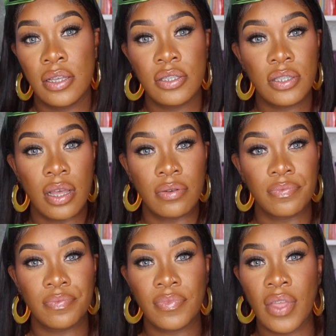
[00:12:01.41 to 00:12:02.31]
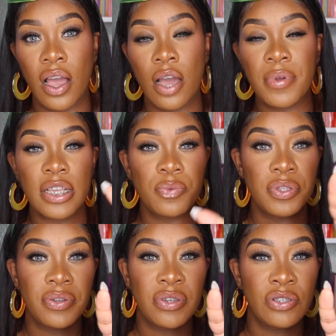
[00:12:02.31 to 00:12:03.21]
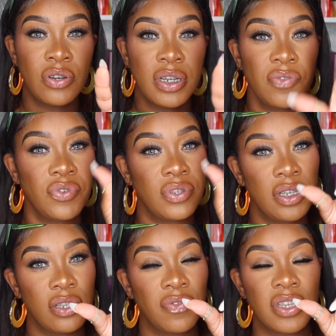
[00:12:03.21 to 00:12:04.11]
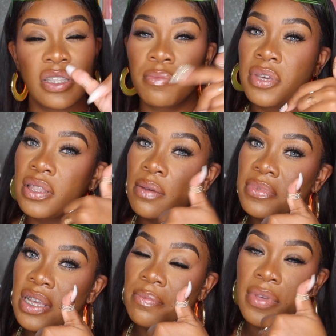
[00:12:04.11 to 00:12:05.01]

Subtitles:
So, I hope you guys really enjoyed it. If you did, don't forget to give me a thumbs up.